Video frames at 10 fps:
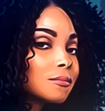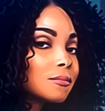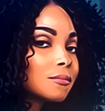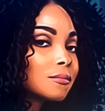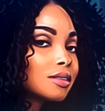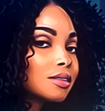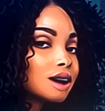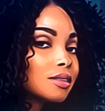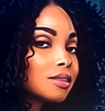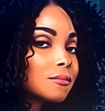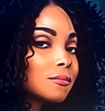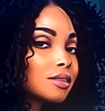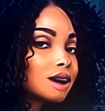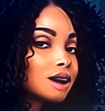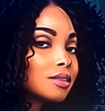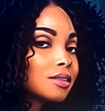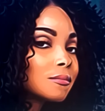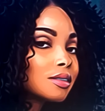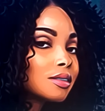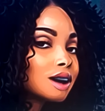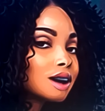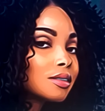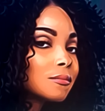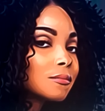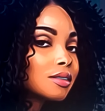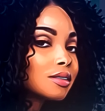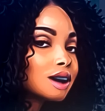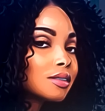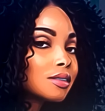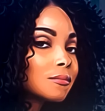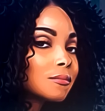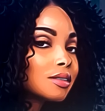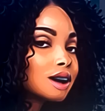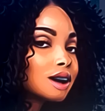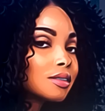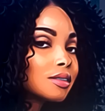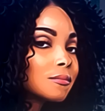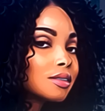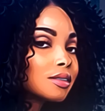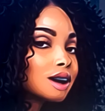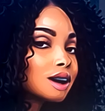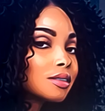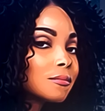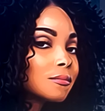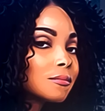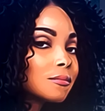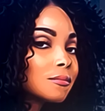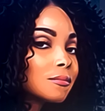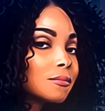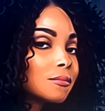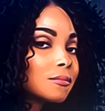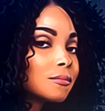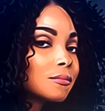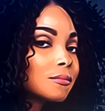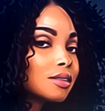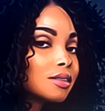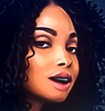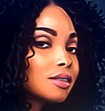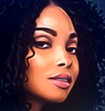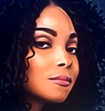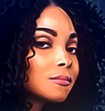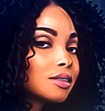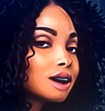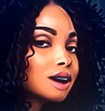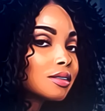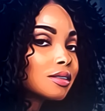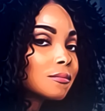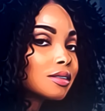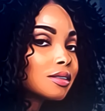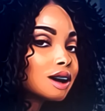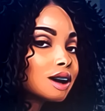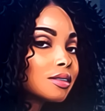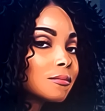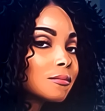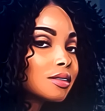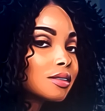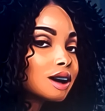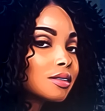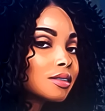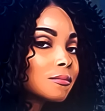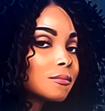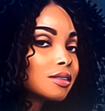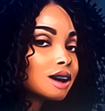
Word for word: go throughout the process to see if on decision day you can make a go of it. And speaking of, I need to check on Nicole. Y'all